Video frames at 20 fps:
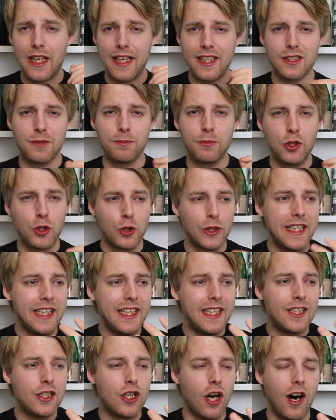Like some
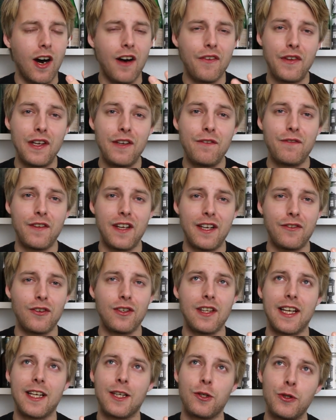green coffee
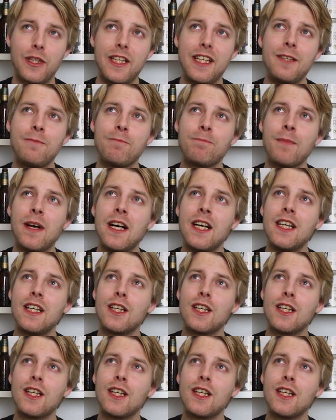flavor, like green